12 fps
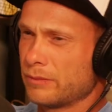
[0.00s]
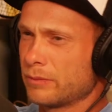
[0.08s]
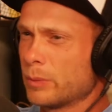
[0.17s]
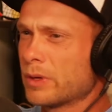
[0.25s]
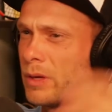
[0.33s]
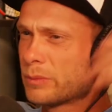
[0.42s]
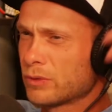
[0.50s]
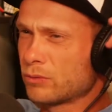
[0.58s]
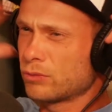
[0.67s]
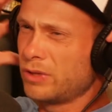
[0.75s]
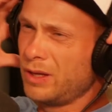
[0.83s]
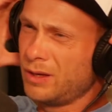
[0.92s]
tough. It becomes
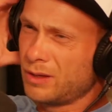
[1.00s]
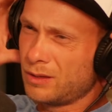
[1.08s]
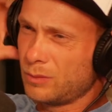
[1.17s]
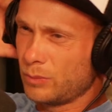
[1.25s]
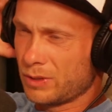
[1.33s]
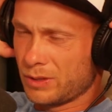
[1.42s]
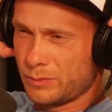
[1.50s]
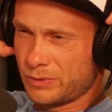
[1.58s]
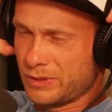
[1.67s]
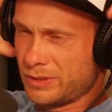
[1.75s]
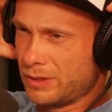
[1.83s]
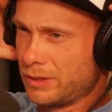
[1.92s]
a routine, and it
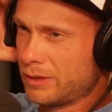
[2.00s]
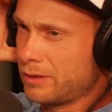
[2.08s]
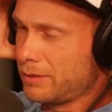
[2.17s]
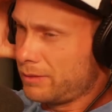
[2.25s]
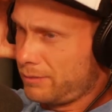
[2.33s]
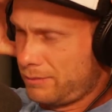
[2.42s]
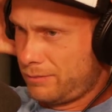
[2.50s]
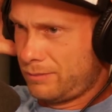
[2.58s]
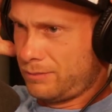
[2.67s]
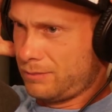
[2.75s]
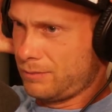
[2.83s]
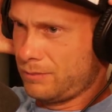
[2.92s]
becomes just like
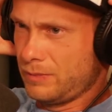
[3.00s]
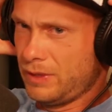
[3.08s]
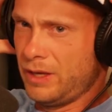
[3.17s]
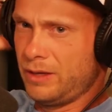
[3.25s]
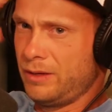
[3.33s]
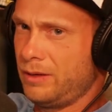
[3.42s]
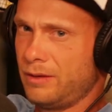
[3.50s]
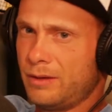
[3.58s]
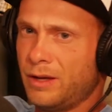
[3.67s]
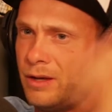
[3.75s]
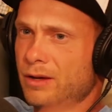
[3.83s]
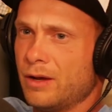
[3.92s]

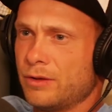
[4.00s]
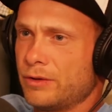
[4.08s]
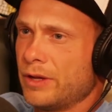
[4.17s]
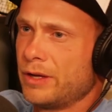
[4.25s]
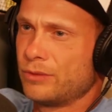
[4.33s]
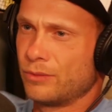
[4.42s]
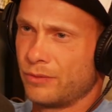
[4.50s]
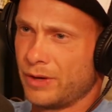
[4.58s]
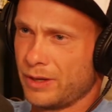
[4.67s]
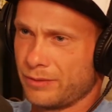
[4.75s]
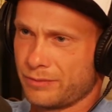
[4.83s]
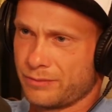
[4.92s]
any other 9 to
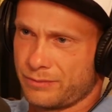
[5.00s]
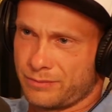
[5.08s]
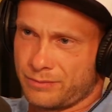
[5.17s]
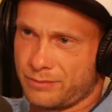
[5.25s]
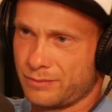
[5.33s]
5